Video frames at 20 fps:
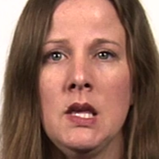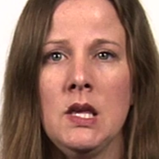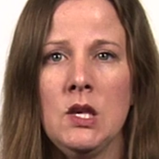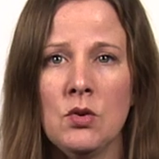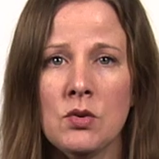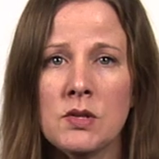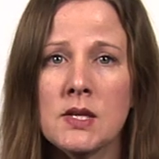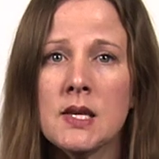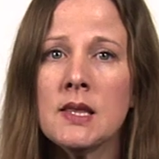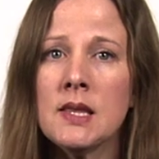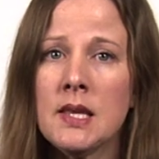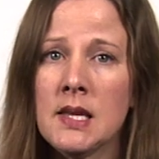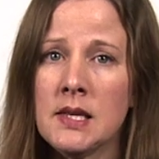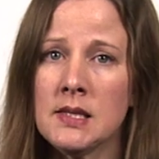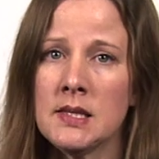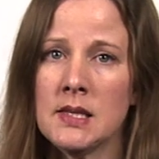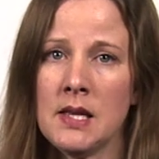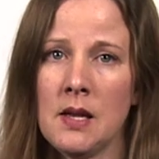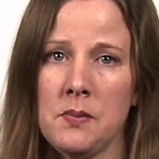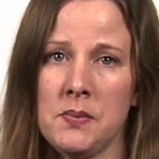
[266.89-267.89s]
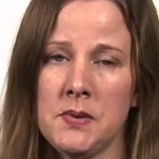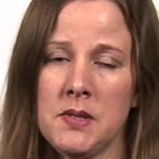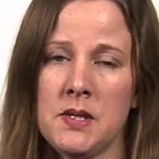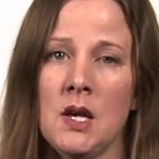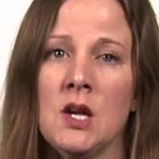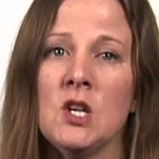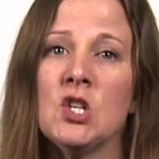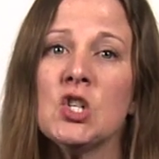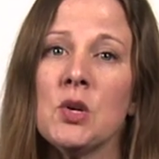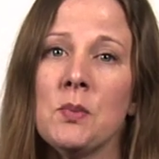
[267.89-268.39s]
Using these tips
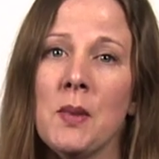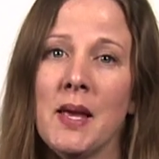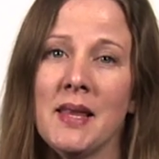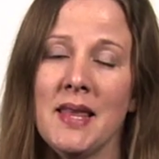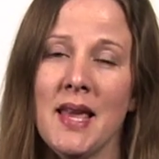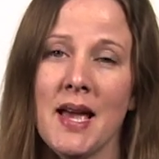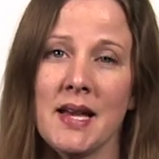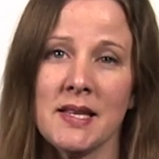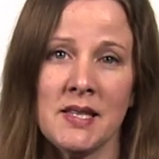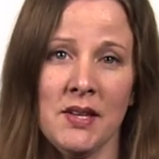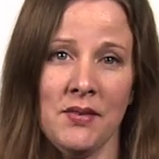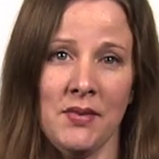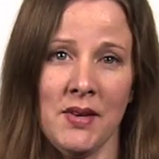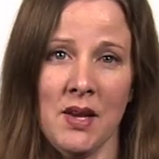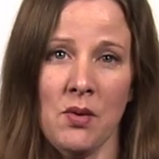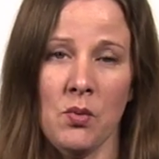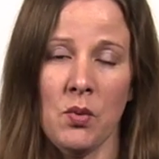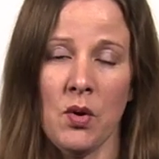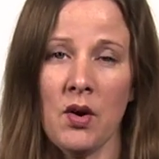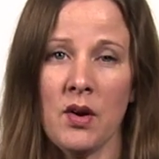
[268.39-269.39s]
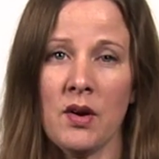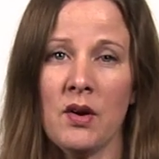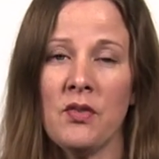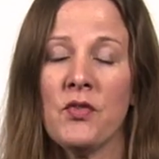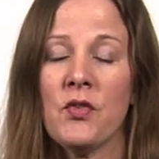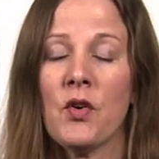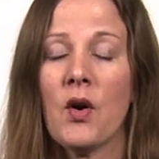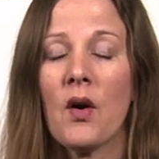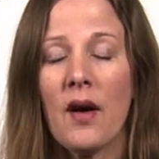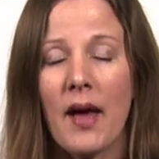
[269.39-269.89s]
should make the activity work
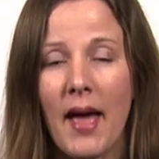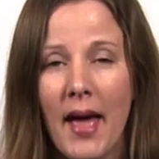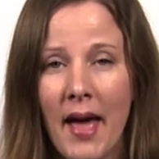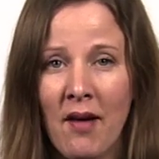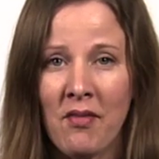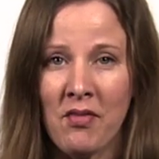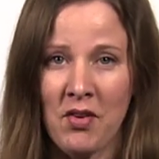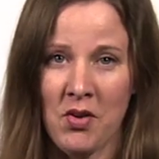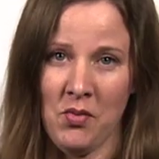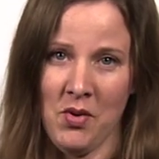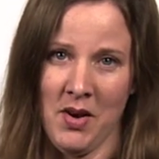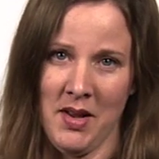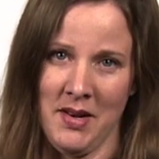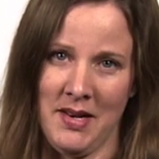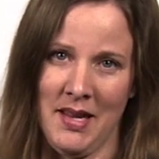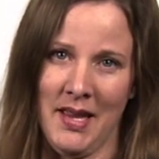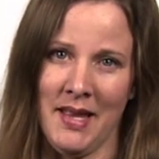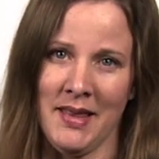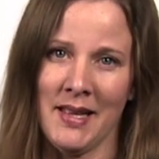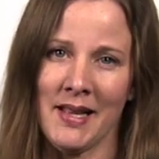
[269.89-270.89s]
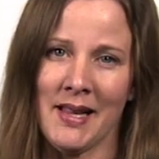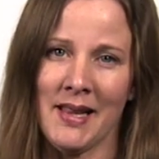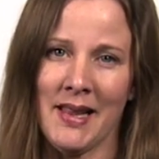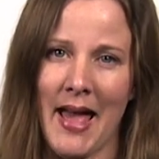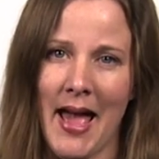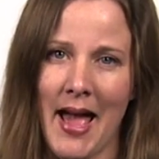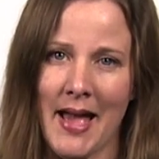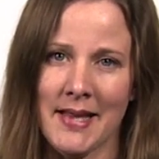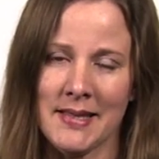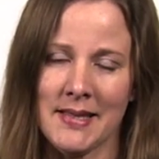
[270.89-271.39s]
for everyone in the
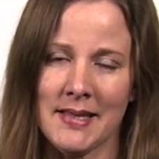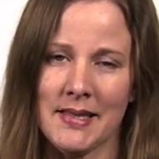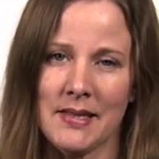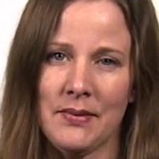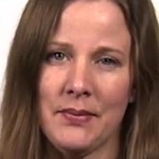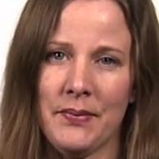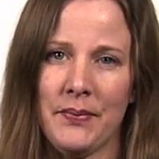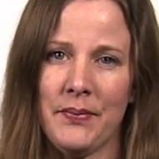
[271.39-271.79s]
class.